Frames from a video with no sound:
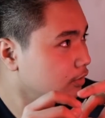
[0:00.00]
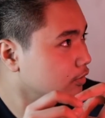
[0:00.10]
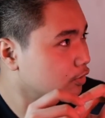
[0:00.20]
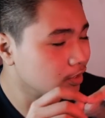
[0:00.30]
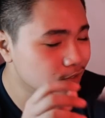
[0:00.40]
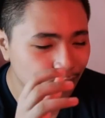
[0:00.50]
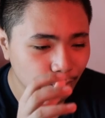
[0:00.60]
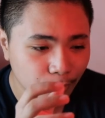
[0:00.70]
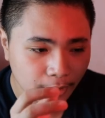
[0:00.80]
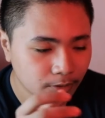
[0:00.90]
it is
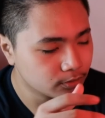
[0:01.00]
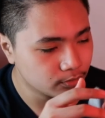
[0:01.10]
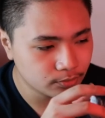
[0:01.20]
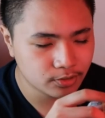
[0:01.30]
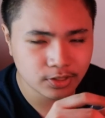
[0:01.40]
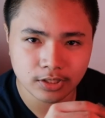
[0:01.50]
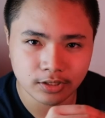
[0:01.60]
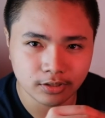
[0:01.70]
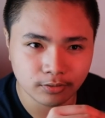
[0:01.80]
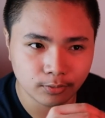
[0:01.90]
so rare to see